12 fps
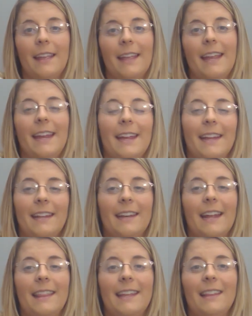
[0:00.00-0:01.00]
And
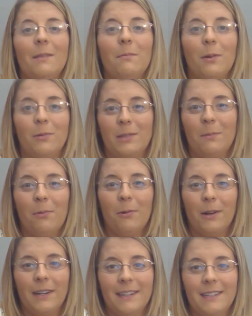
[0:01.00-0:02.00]
I think the most
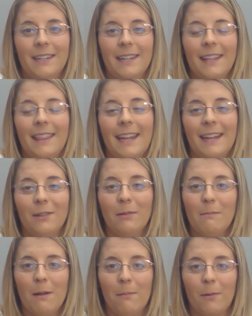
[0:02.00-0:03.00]
important thing to
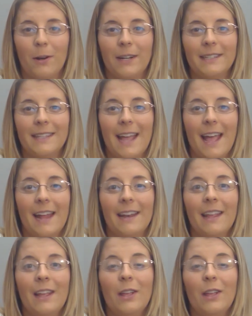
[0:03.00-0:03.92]
remember is that